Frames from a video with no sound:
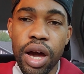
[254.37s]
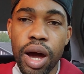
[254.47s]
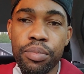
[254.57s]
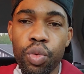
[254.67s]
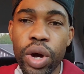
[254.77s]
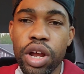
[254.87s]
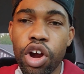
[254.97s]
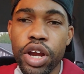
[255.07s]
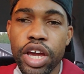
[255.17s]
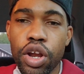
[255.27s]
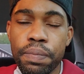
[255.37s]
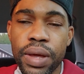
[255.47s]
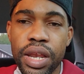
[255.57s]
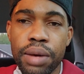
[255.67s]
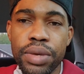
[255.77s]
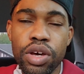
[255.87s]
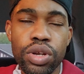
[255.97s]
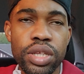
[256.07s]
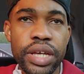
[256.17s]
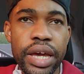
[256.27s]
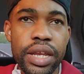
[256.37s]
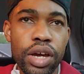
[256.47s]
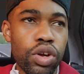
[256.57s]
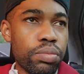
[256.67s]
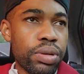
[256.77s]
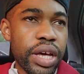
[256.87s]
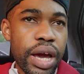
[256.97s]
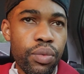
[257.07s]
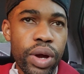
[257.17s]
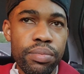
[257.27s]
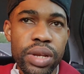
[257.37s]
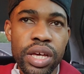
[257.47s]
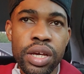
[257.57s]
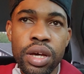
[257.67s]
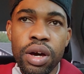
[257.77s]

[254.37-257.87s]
Um, when are they gonna play? Let me know the date they're gonna play at Wembley